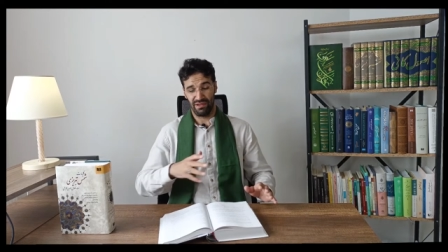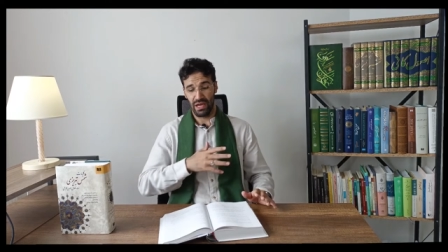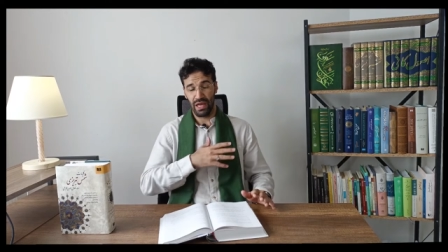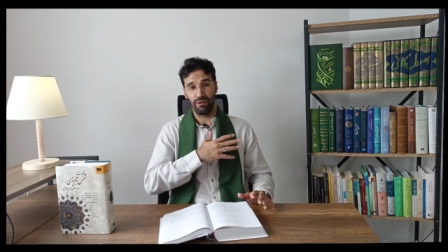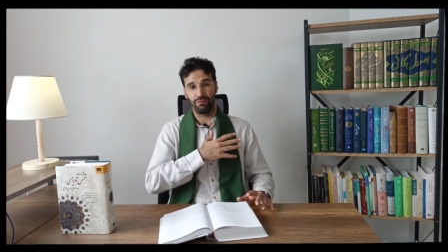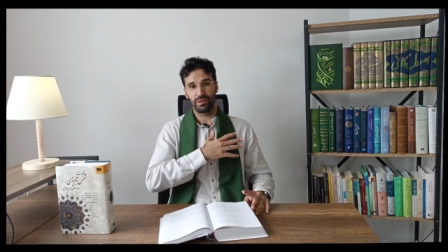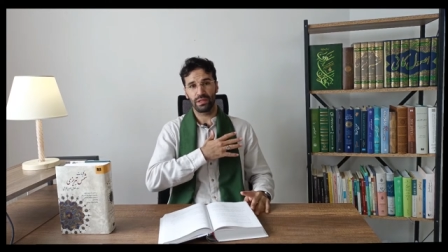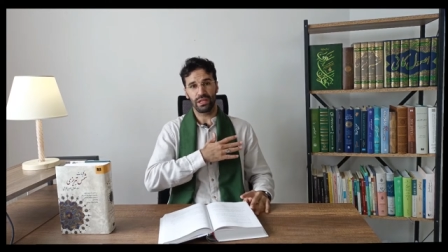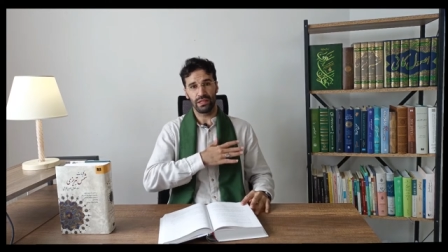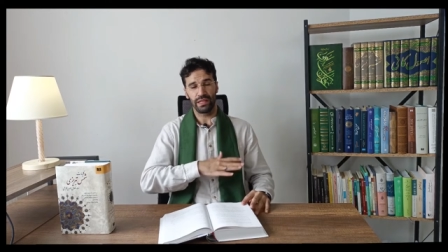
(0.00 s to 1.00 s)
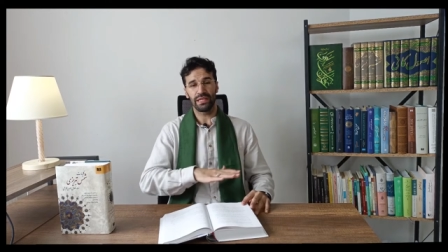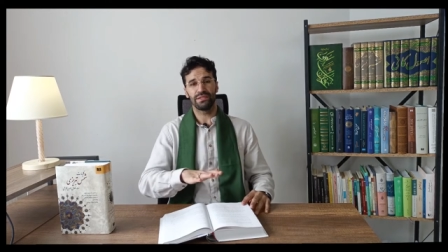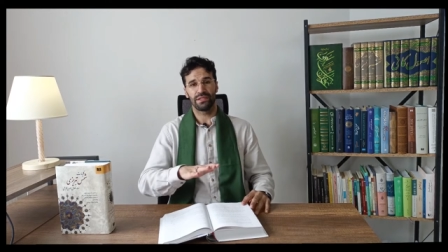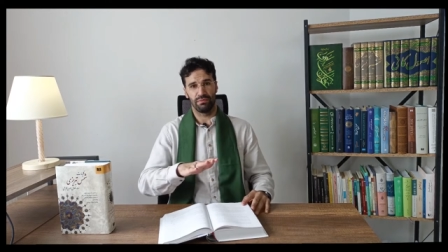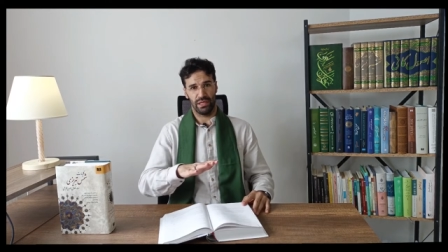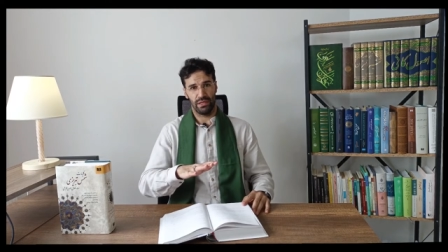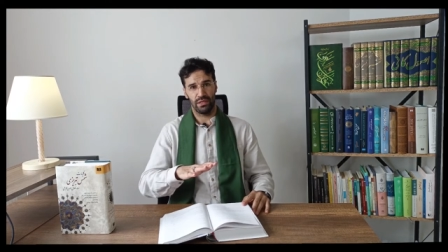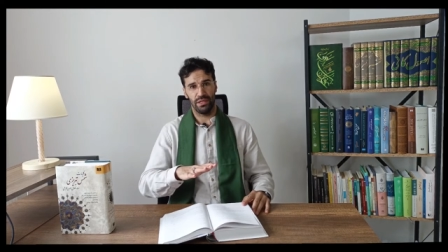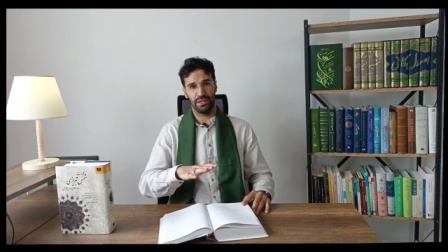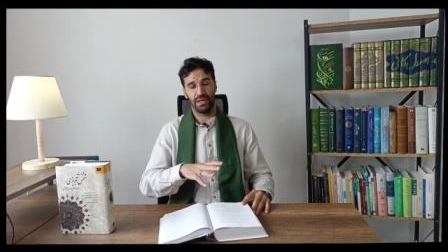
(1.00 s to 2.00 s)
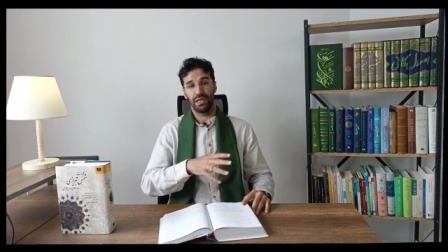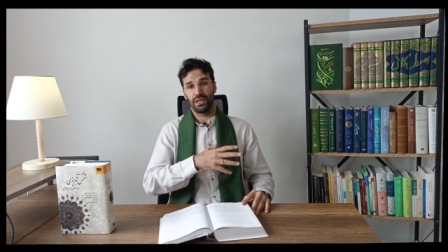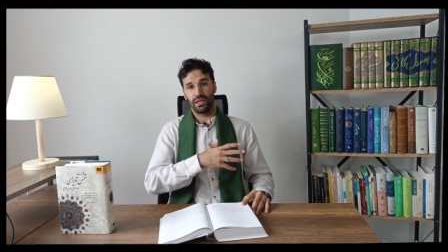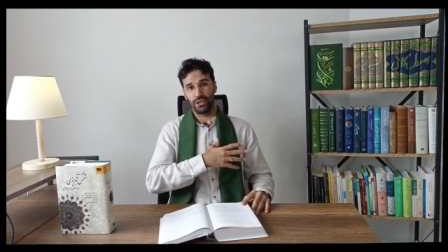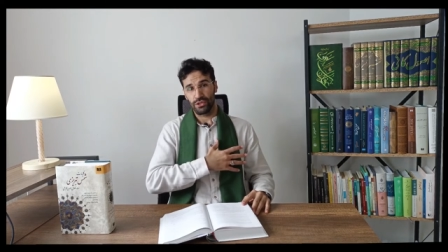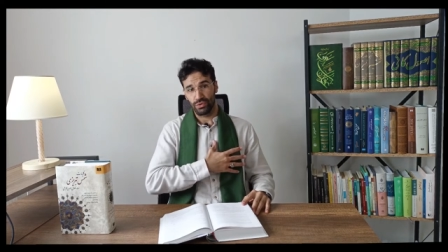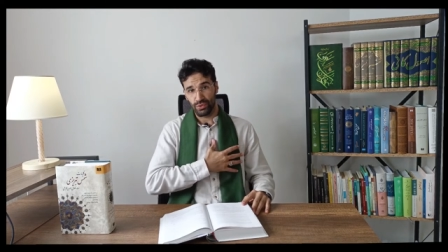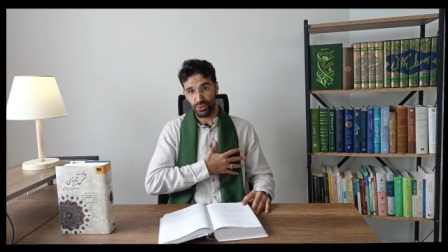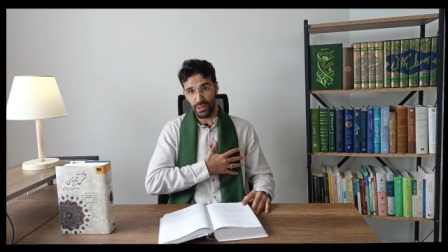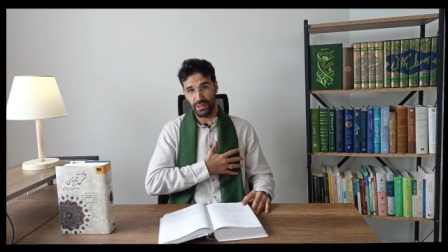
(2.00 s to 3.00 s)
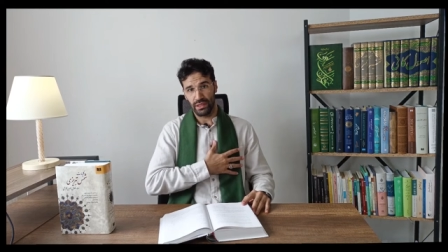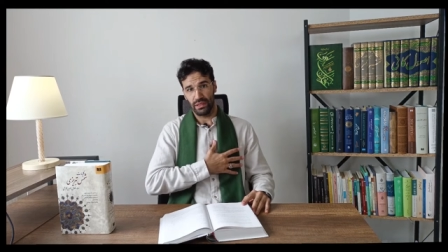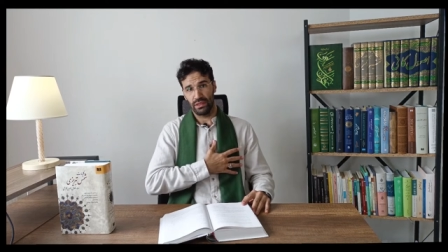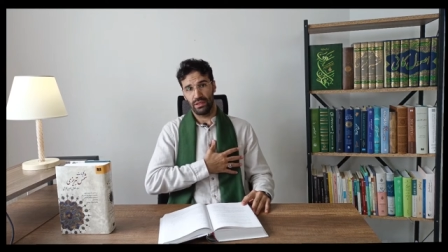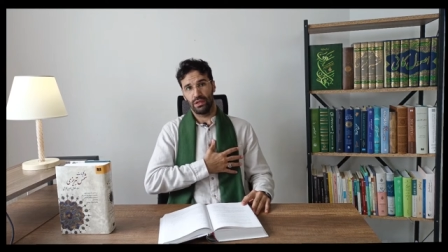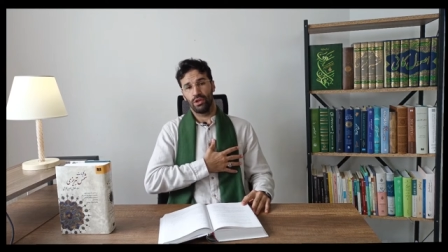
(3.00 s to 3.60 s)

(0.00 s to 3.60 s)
I have cleansed my heart. It is ready